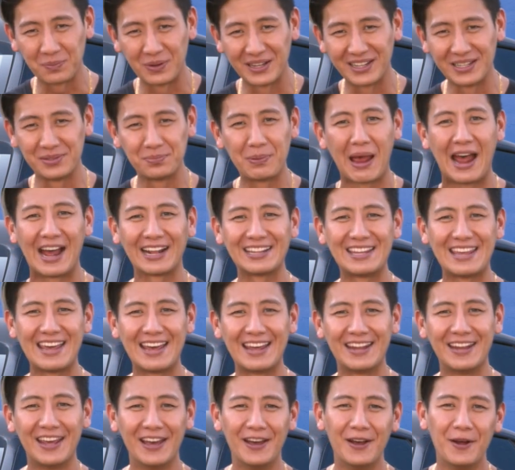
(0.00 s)
Because back
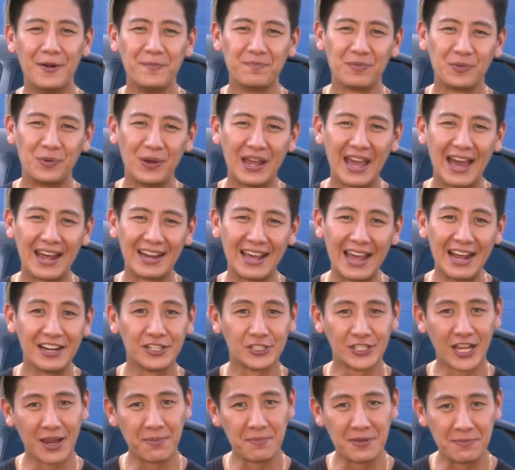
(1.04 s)
then, we had an
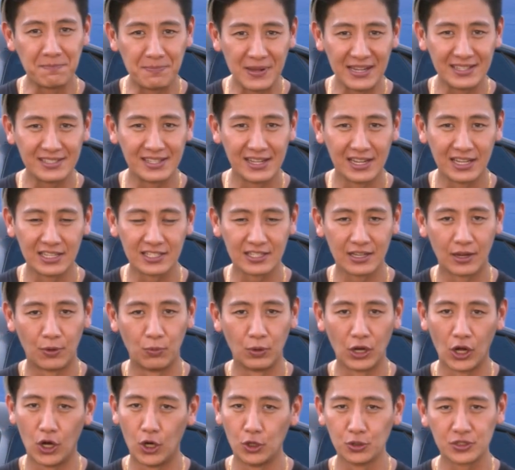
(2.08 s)
entertainment business and
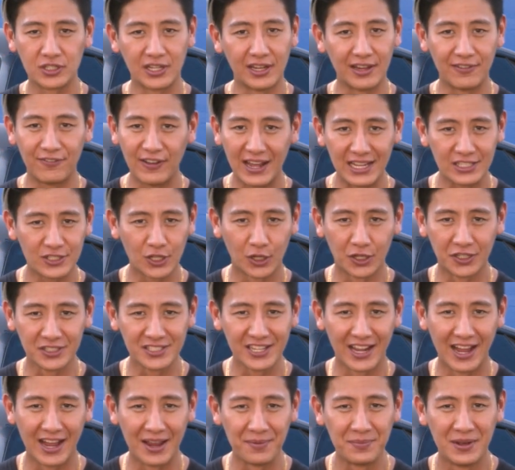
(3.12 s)
we hosted events all the
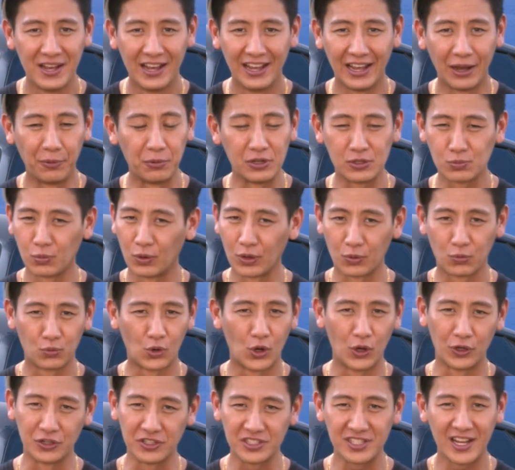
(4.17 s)
time, and we just want to
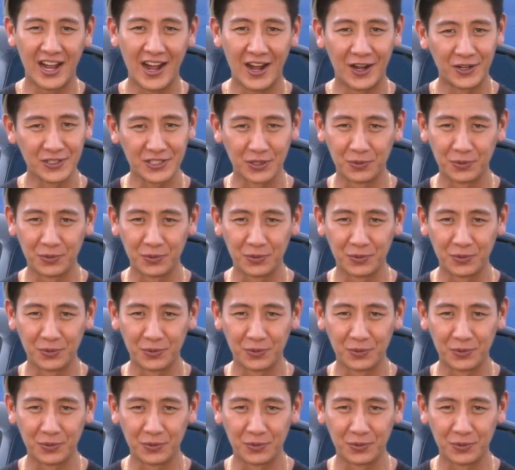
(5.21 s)
roll in style.